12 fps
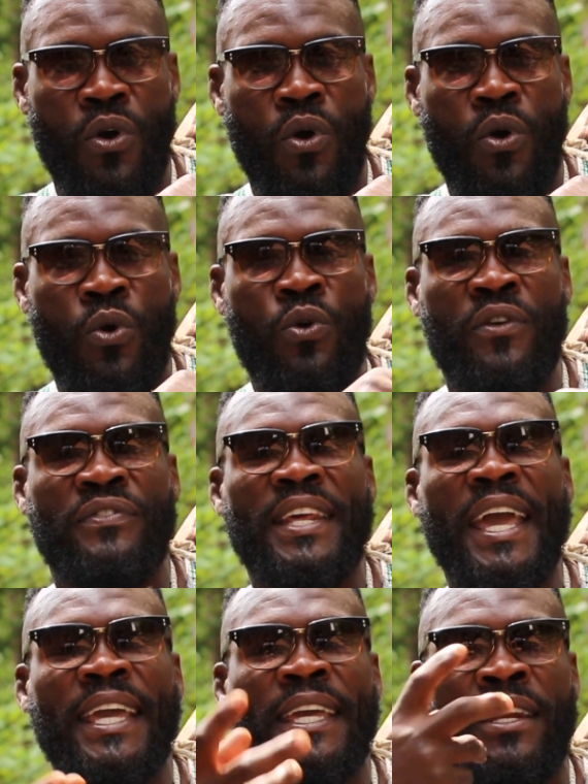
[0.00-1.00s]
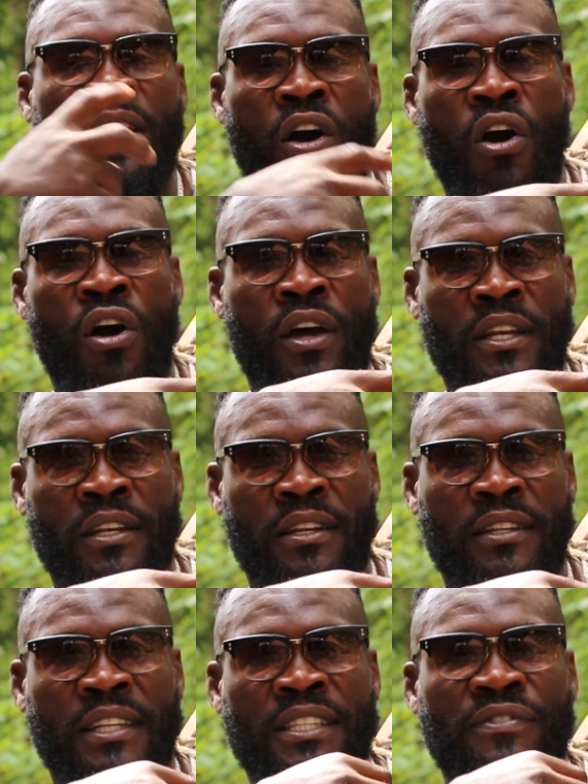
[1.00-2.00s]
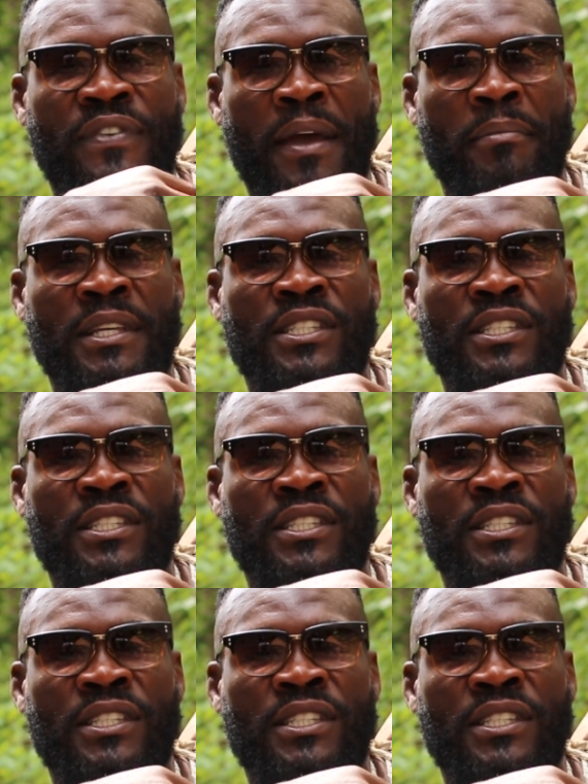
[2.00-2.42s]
who have taken on this family